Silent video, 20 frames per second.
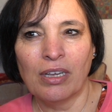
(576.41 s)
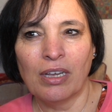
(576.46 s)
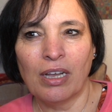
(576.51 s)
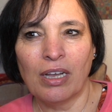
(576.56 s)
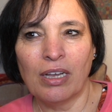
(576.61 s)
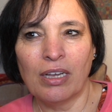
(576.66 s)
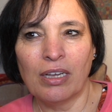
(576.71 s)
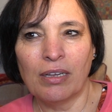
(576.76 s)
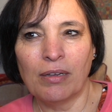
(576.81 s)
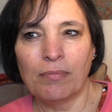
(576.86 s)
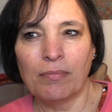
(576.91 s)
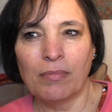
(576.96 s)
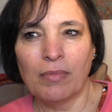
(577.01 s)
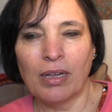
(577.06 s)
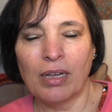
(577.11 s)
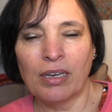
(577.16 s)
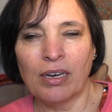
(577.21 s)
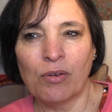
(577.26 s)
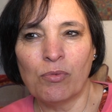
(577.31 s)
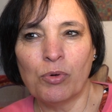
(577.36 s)
and
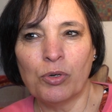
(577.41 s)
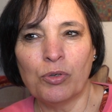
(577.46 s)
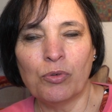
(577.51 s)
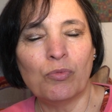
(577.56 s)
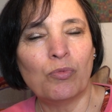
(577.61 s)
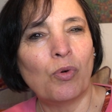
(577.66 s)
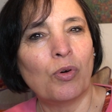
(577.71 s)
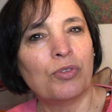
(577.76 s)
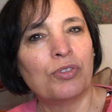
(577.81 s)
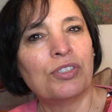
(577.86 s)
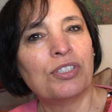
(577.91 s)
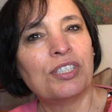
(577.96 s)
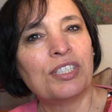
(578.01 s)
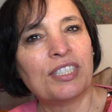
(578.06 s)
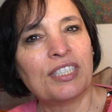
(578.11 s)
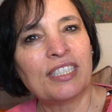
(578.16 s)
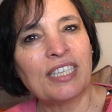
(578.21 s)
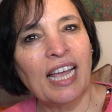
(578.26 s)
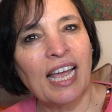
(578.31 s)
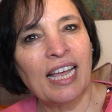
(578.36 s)
I wouldn't want to
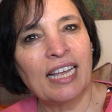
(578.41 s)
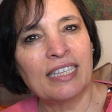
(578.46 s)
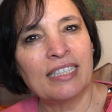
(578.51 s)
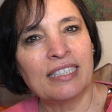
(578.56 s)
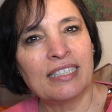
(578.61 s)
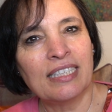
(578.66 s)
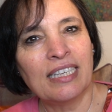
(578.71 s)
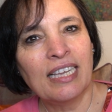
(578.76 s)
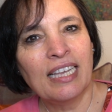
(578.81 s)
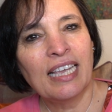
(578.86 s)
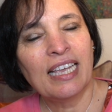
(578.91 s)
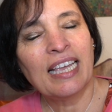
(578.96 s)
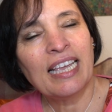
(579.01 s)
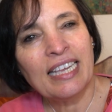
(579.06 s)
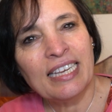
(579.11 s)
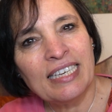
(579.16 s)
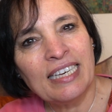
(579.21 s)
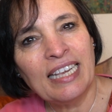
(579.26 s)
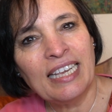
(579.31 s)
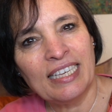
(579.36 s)
stand
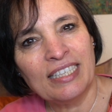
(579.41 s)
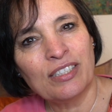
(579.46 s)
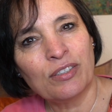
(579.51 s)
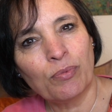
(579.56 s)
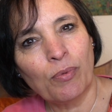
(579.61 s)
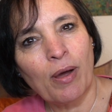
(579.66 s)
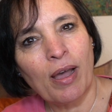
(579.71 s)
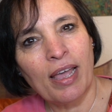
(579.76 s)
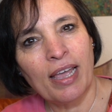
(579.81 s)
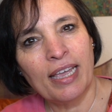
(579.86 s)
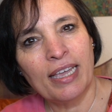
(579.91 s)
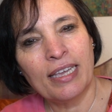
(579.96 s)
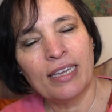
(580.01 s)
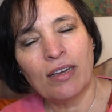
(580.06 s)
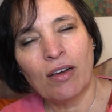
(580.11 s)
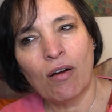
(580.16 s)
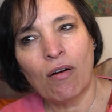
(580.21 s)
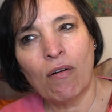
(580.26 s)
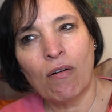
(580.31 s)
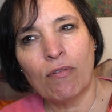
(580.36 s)
in his
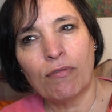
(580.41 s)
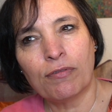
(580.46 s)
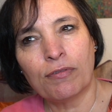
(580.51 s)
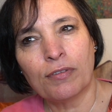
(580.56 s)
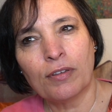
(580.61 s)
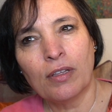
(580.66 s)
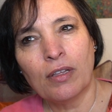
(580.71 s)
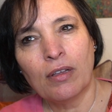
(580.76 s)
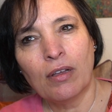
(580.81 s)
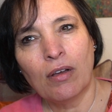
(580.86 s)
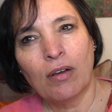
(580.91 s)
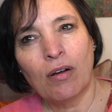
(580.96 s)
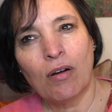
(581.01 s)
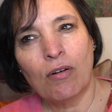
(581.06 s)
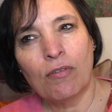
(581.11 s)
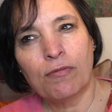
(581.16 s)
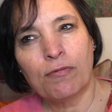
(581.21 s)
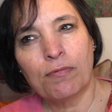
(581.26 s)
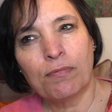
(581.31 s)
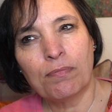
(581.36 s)
way of
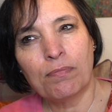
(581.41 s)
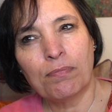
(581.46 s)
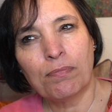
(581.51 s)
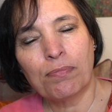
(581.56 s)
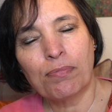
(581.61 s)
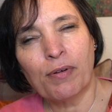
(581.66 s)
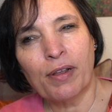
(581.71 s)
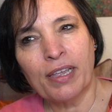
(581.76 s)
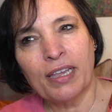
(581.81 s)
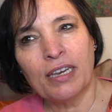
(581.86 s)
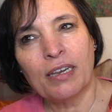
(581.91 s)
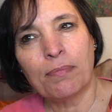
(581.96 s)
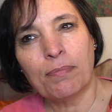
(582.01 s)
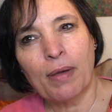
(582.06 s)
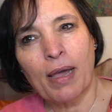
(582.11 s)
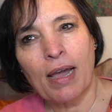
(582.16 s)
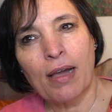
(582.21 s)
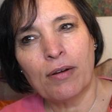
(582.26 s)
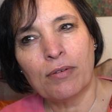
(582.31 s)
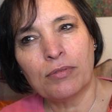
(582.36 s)
bringing
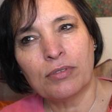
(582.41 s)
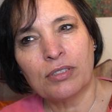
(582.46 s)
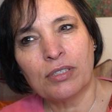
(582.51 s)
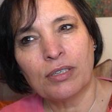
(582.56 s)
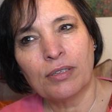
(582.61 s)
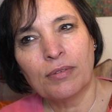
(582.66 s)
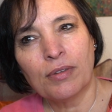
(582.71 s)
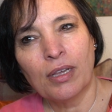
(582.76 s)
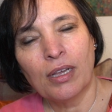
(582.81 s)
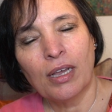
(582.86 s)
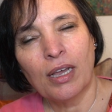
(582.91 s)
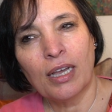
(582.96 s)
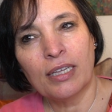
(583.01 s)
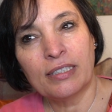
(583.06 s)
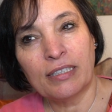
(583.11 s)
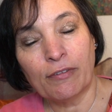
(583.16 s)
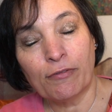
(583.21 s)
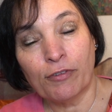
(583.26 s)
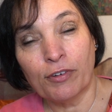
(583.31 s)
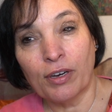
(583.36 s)
about a
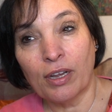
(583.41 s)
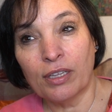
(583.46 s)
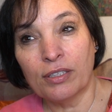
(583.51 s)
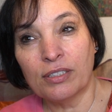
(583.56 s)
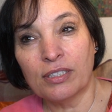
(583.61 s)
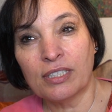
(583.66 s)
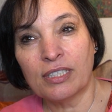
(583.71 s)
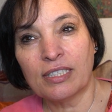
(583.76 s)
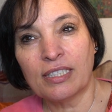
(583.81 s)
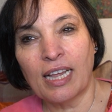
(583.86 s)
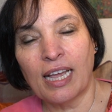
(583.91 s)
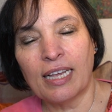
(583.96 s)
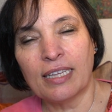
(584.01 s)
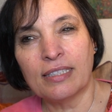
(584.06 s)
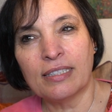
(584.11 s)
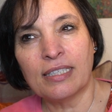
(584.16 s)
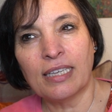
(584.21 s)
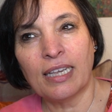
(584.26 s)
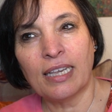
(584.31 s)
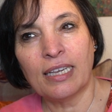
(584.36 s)
different
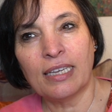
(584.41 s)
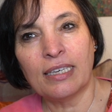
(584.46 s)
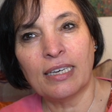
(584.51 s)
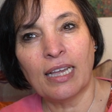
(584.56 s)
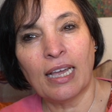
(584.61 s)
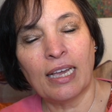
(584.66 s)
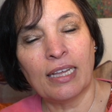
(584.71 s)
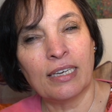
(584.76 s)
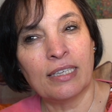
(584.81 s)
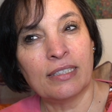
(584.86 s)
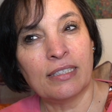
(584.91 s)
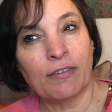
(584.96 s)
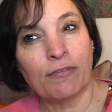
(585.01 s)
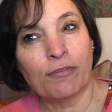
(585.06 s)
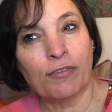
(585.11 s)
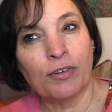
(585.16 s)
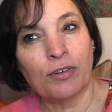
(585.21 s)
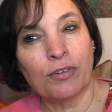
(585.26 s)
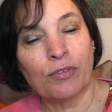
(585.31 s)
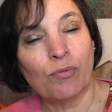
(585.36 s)
understanding and a
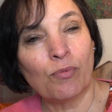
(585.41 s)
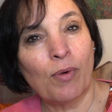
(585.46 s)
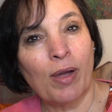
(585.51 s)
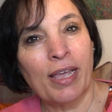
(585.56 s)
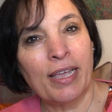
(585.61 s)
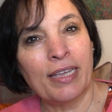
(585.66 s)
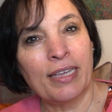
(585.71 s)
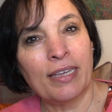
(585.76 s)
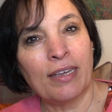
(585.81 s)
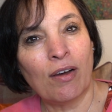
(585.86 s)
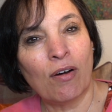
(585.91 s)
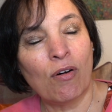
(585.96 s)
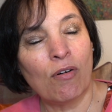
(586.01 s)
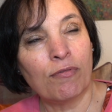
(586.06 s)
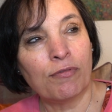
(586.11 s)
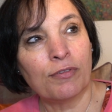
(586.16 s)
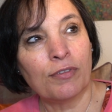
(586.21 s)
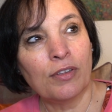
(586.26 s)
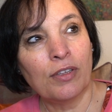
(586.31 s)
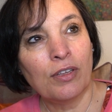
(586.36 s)
different way
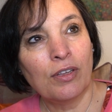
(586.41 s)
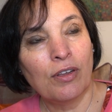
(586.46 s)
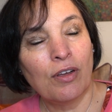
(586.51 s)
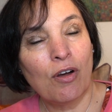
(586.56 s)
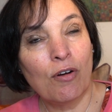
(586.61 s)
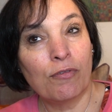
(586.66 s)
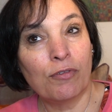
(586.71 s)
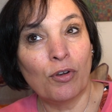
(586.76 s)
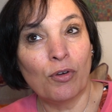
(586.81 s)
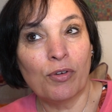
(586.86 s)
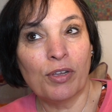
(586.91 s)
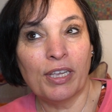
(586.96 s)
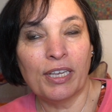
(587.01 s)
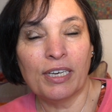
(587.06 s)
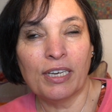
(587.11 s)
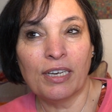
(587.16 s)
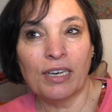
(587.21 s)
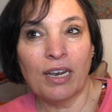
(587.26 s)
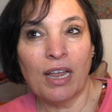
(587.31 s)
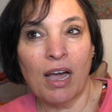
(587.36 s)
of looking
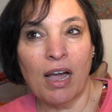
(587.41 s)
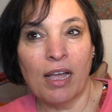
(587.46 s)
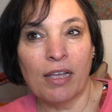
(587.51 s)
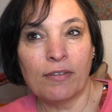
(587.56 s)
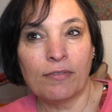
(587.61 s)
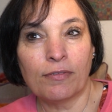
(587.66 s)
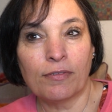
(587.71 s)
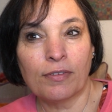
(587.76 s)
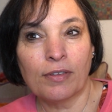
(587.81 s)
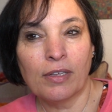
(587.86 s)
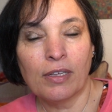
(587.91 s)
at life.